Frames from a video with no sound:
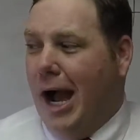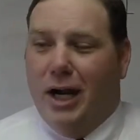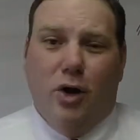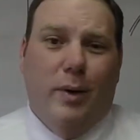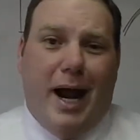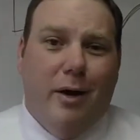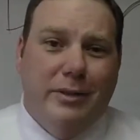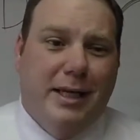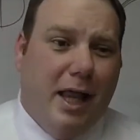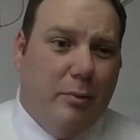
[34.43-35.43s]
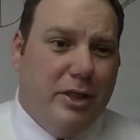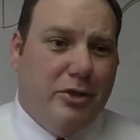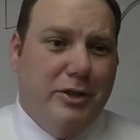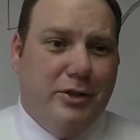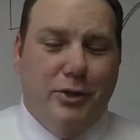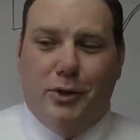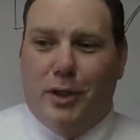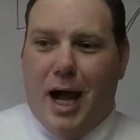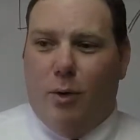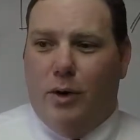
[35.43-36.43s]
I know when I was in elementary
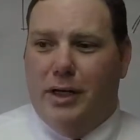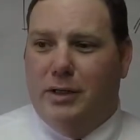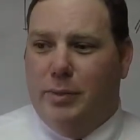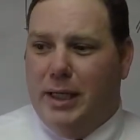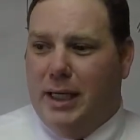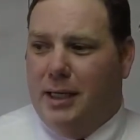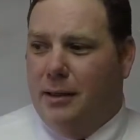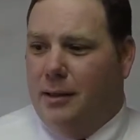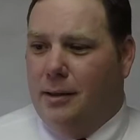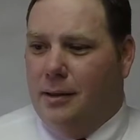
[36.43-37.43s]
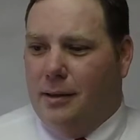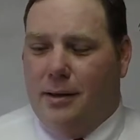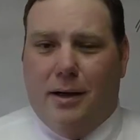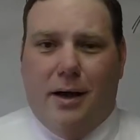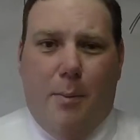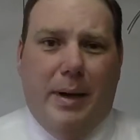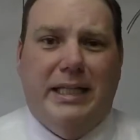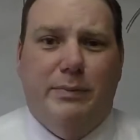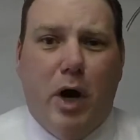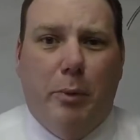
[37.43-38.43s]
school, I wanted to be a
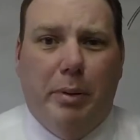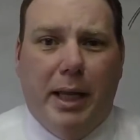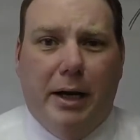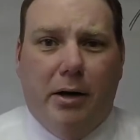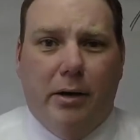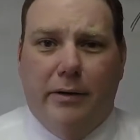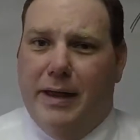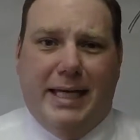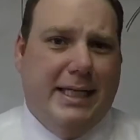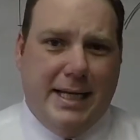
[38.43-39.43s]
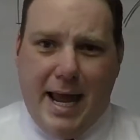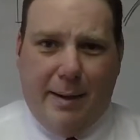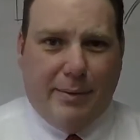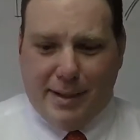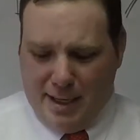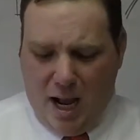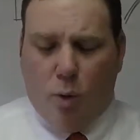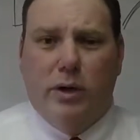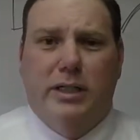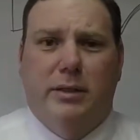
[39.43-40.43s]
baseball player. That didn't happen. I
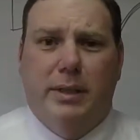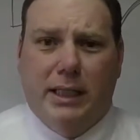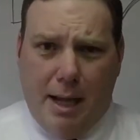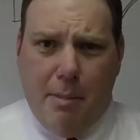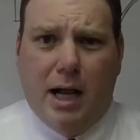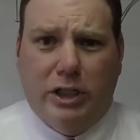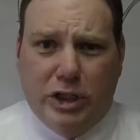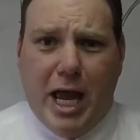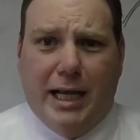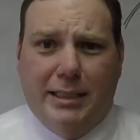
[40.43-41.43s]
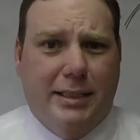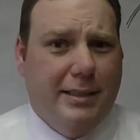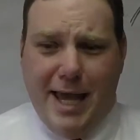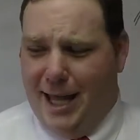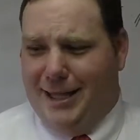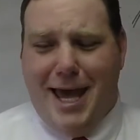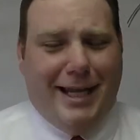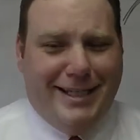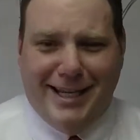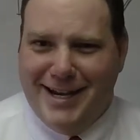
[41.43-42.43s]
wanted to be like Michael Jackson.
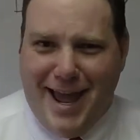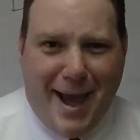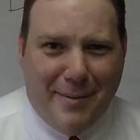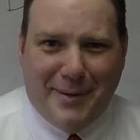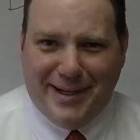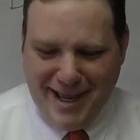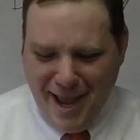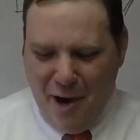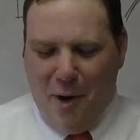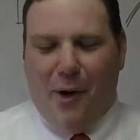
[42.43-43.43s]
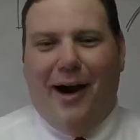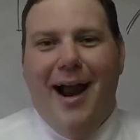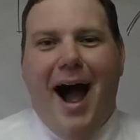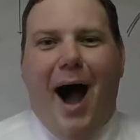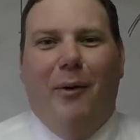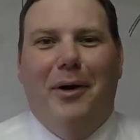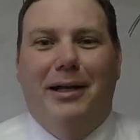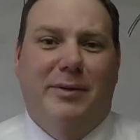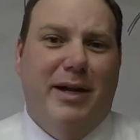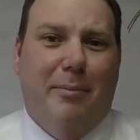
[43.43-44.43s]
That didn't happen. Or I
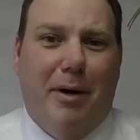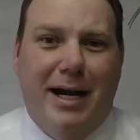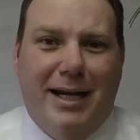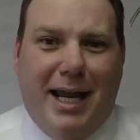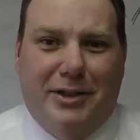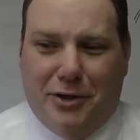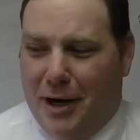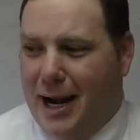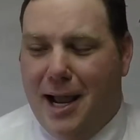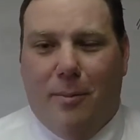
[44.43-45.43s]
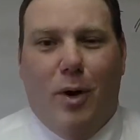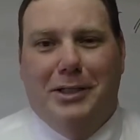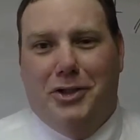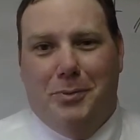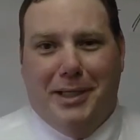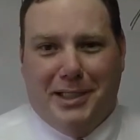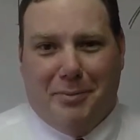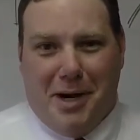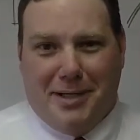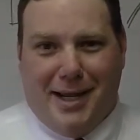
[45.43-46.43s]
wanted to be a break dancer, and I'm way too big to
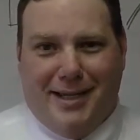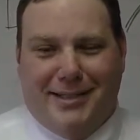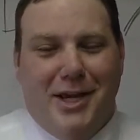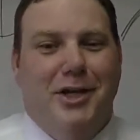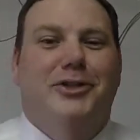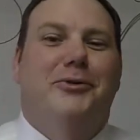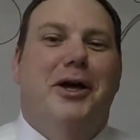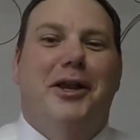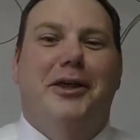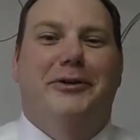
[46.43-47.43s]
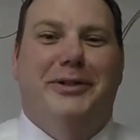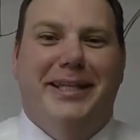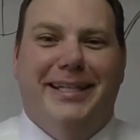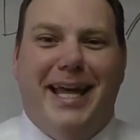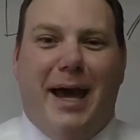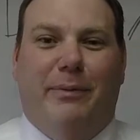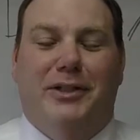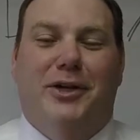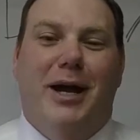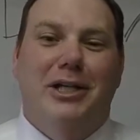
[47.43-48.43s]
break dance. So none of those things
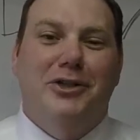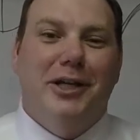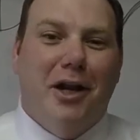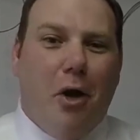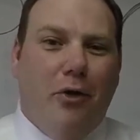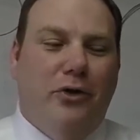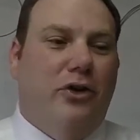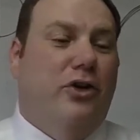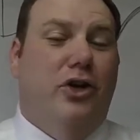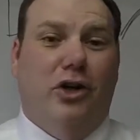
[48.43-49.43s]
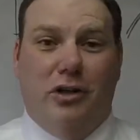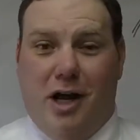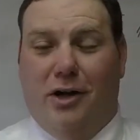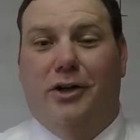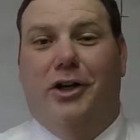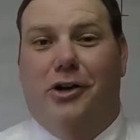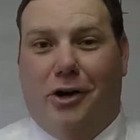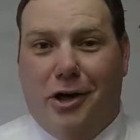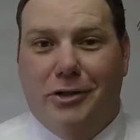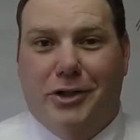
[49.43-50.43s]
happen. So as you get older, not only are your
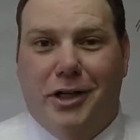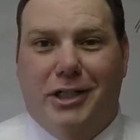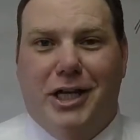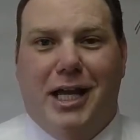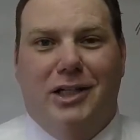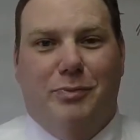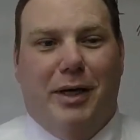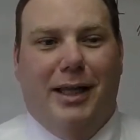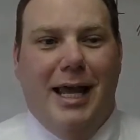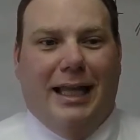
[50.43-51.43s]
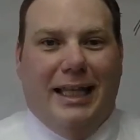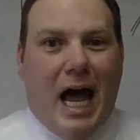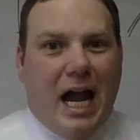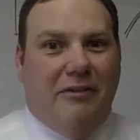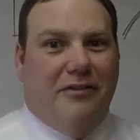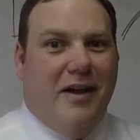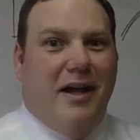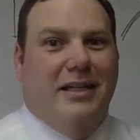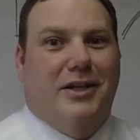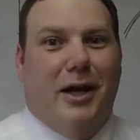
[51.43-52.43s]
goals going to change, but life
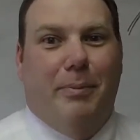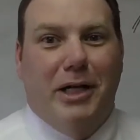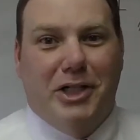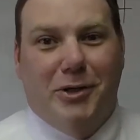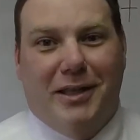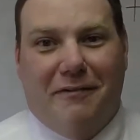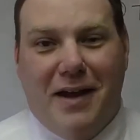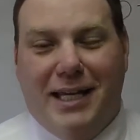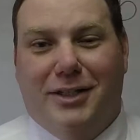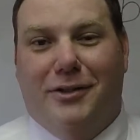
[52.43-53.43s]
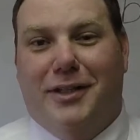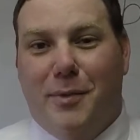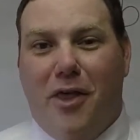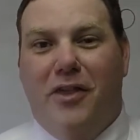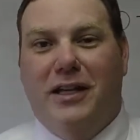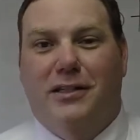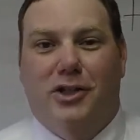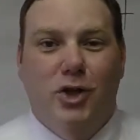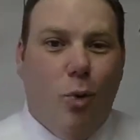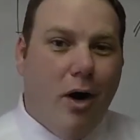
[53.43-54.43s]
is going to punch you in the face on some of the things
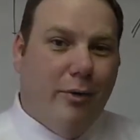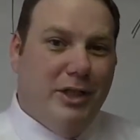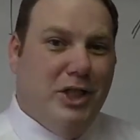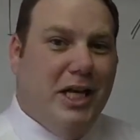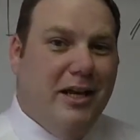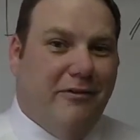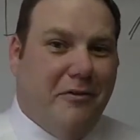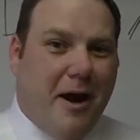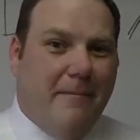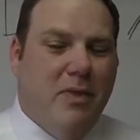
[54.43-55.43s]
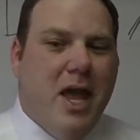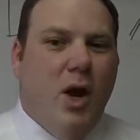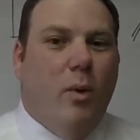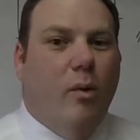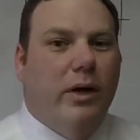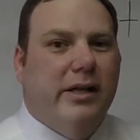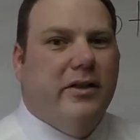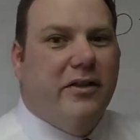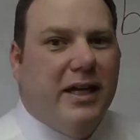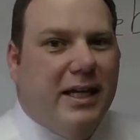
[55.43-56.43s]
that you want to achieve, right? Well, one of
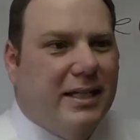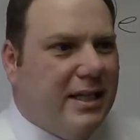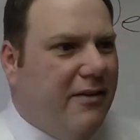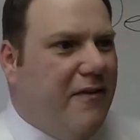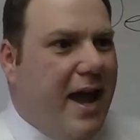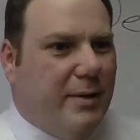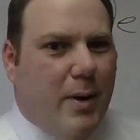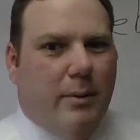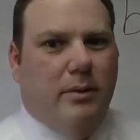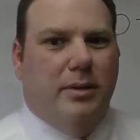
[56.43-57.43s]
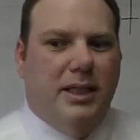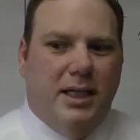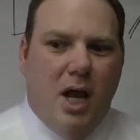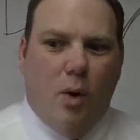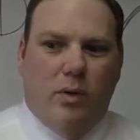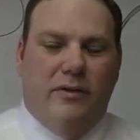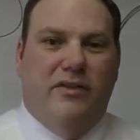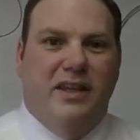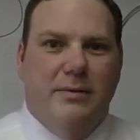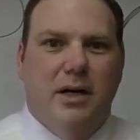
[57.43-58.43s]
the things, in fact, probably one
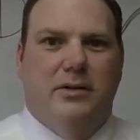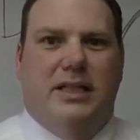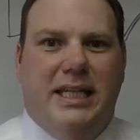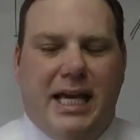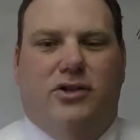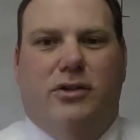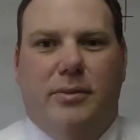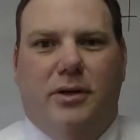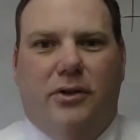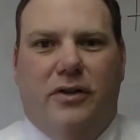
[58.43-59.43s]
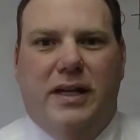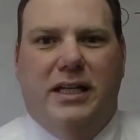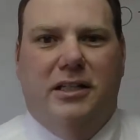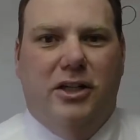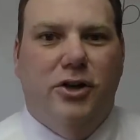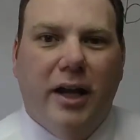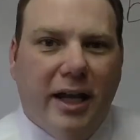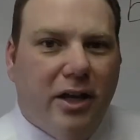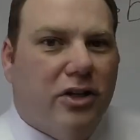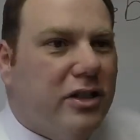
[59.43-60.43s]
of the most detrimental things that you can
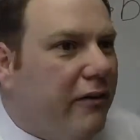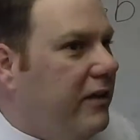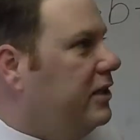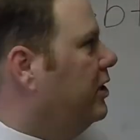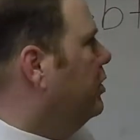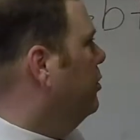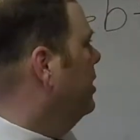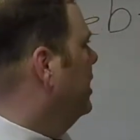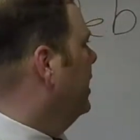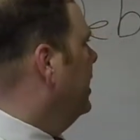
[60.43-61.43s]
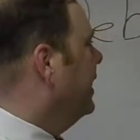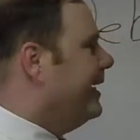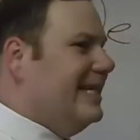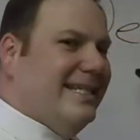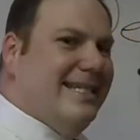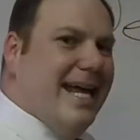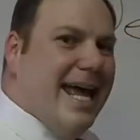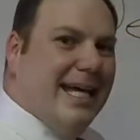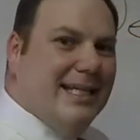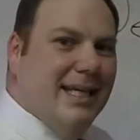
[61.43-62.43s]
get yourself into is
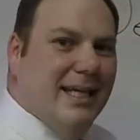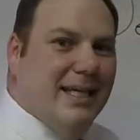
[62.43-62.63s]
debt.